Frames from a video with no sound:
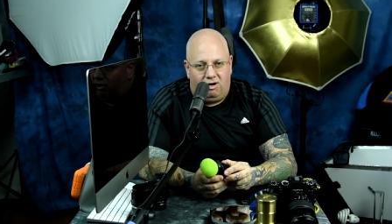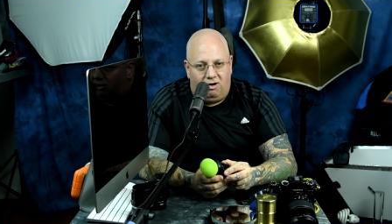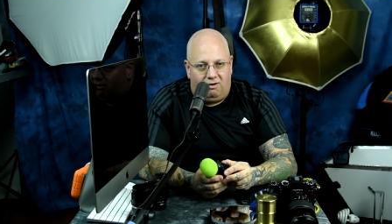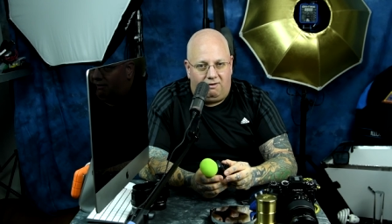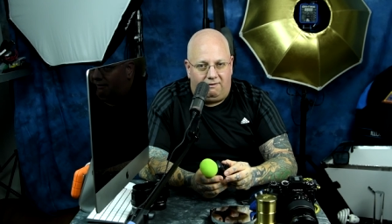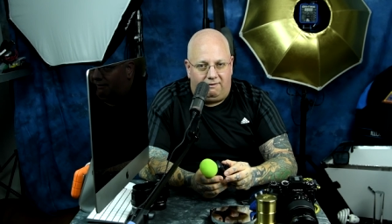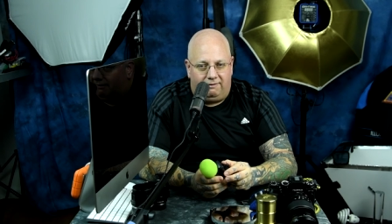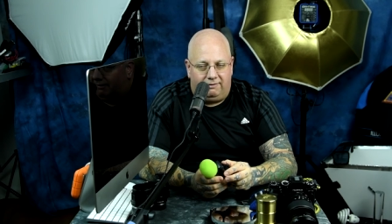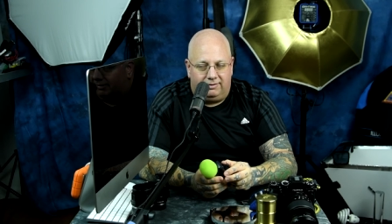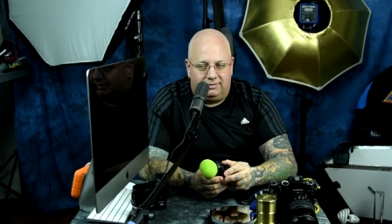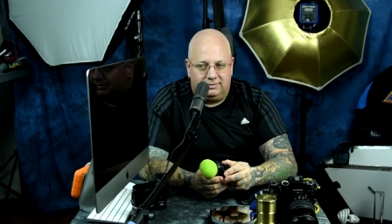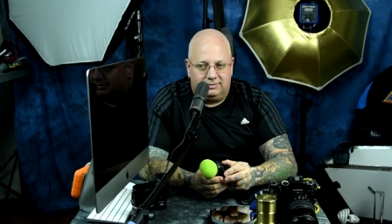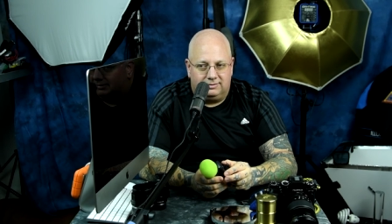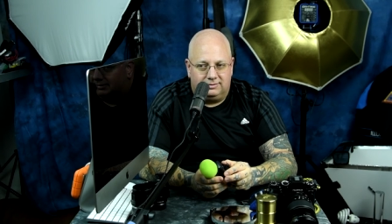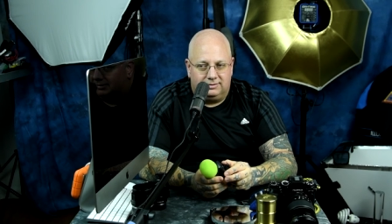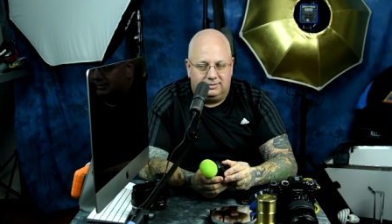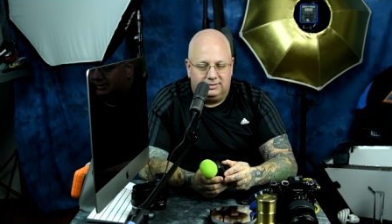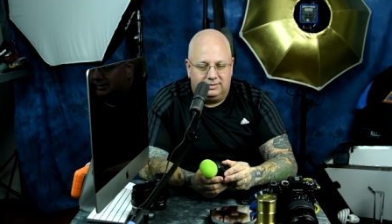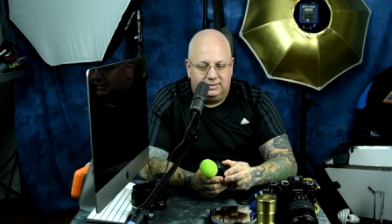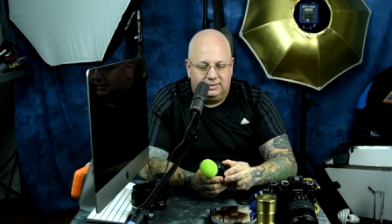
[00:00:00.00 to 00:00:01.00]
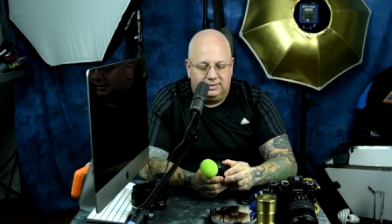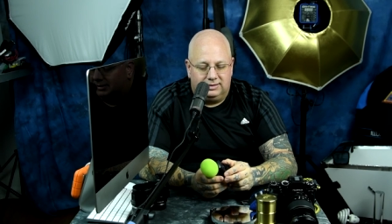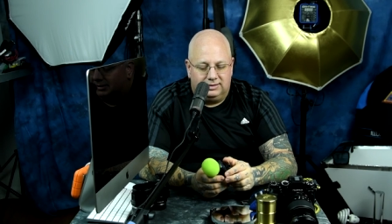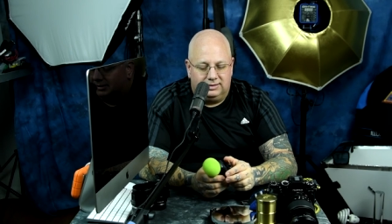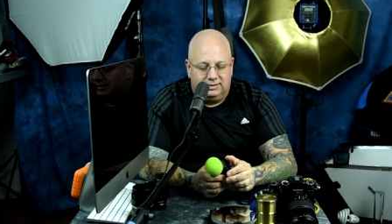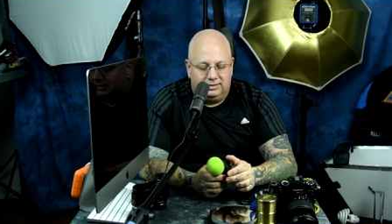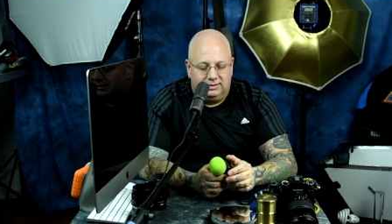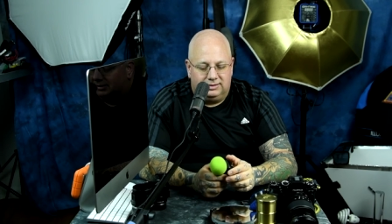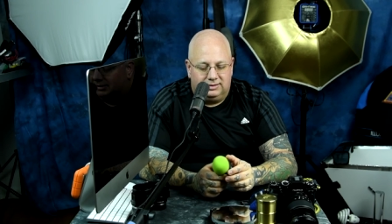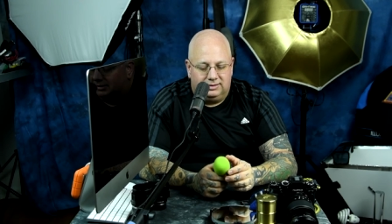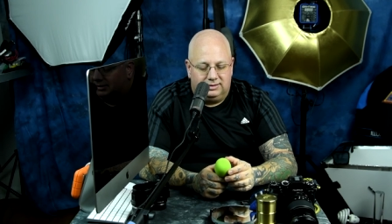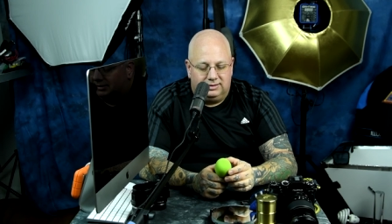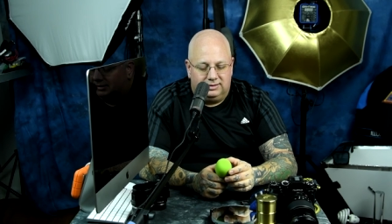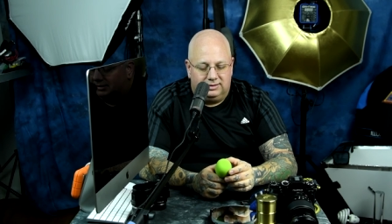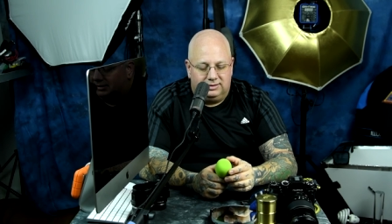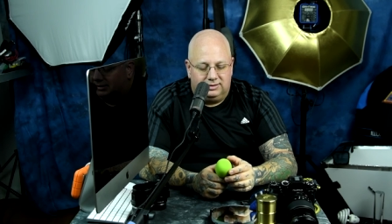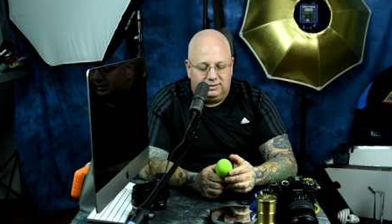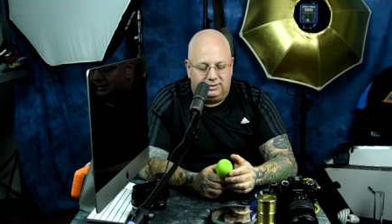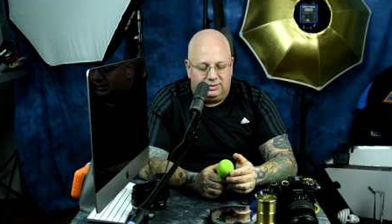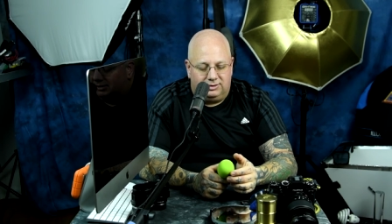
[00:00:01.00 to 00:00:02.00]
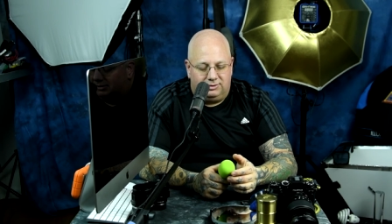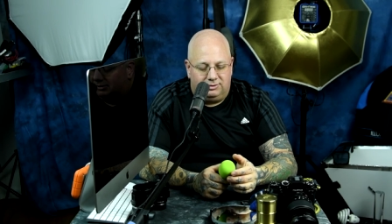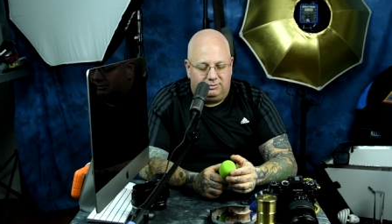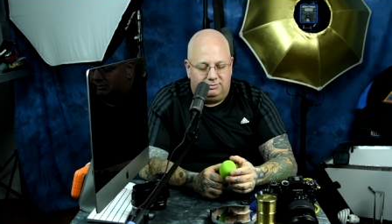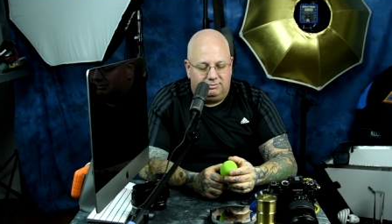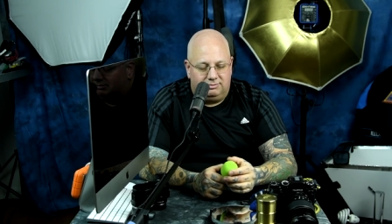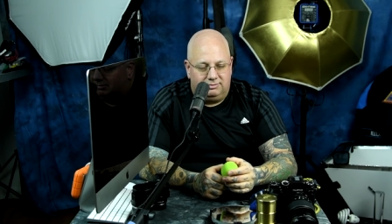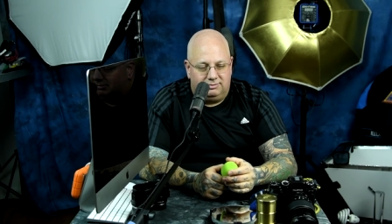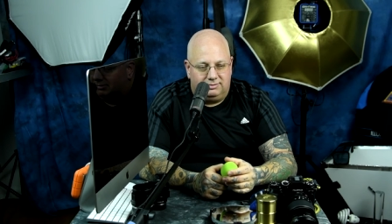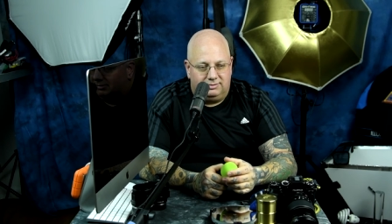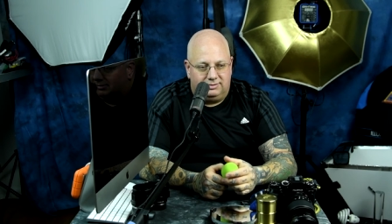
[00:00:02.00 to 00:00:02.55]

are so